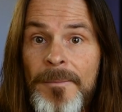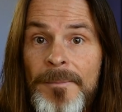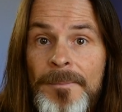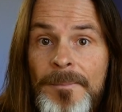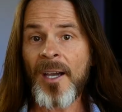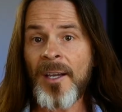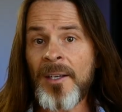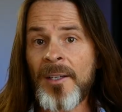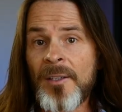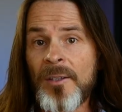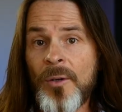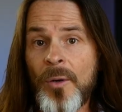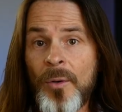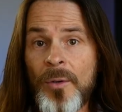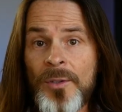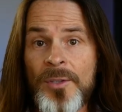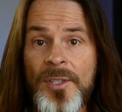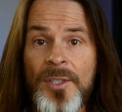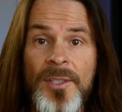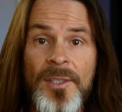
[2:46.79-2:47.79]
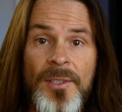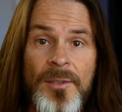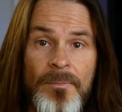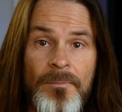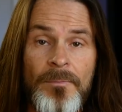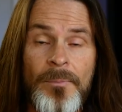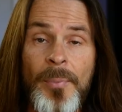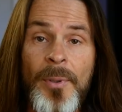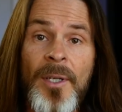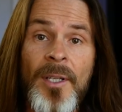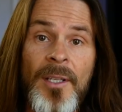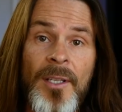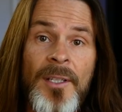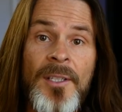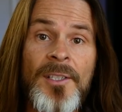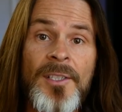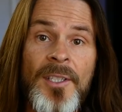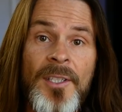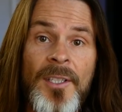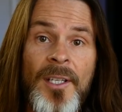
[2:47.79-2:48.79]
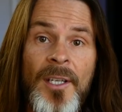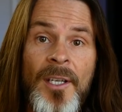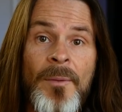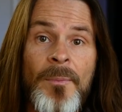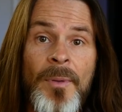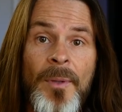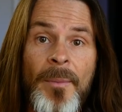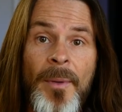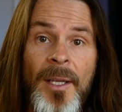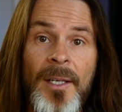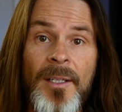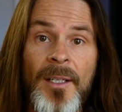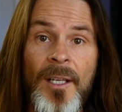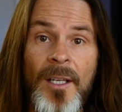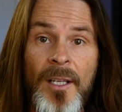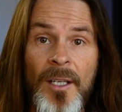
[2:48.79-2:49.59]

The guided course is pretty easy to implement.